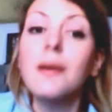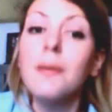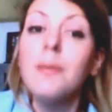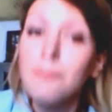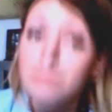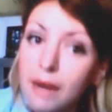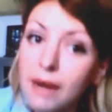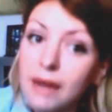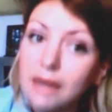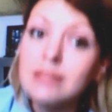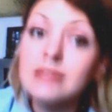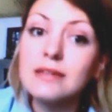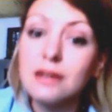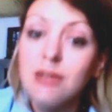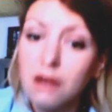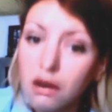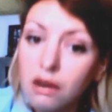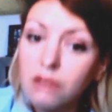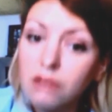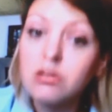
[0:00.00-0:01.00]
But
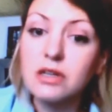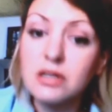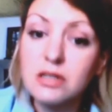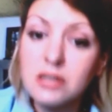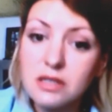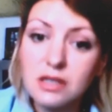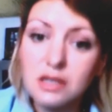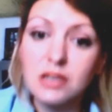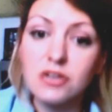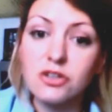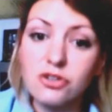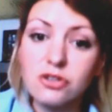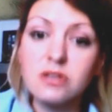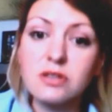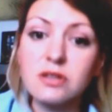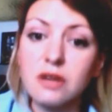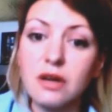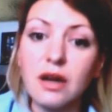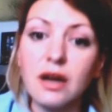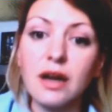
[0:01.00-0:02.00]
there are organizations
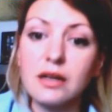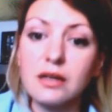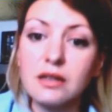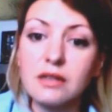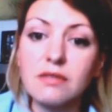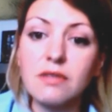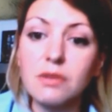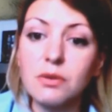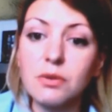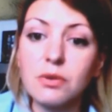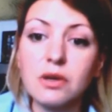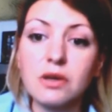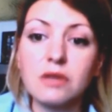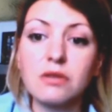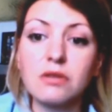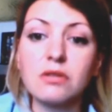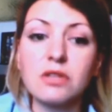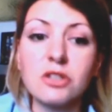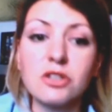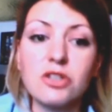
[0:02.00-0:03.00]
that are actively
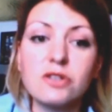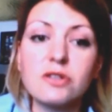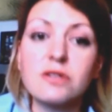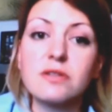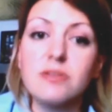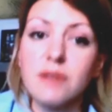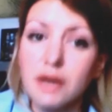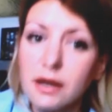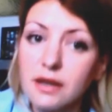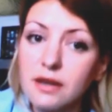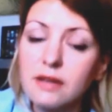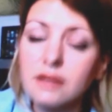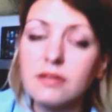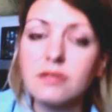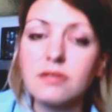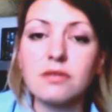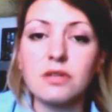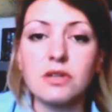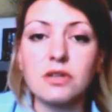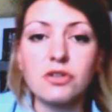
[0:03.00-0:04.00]
working on teachers training in
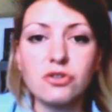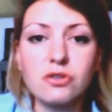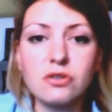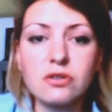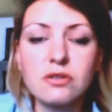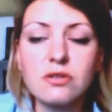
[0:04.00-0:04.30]
the region,